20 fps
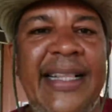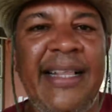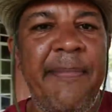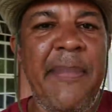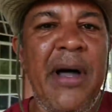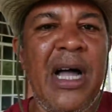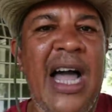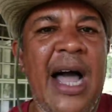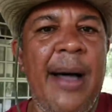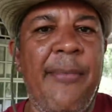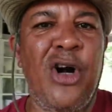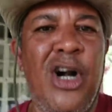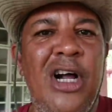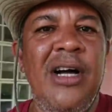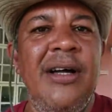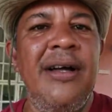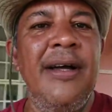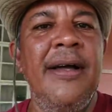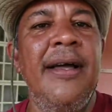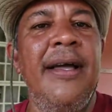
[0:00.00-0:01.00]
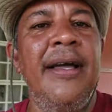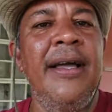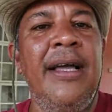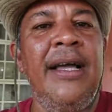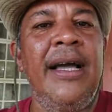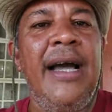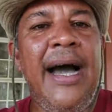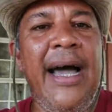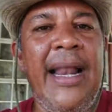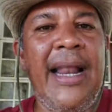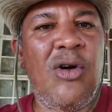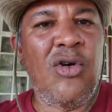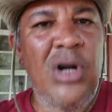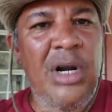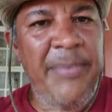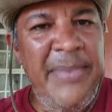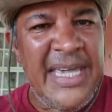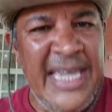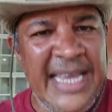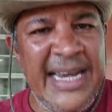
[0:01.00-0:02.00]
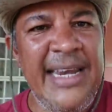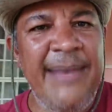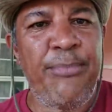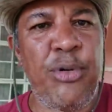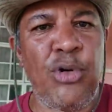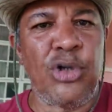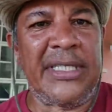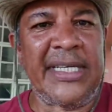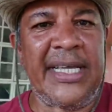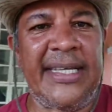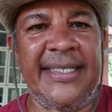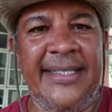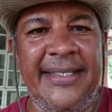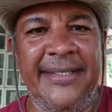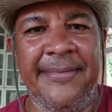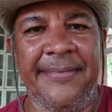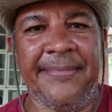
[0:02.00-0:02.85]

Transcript: up my camera and I'm going to begin the process.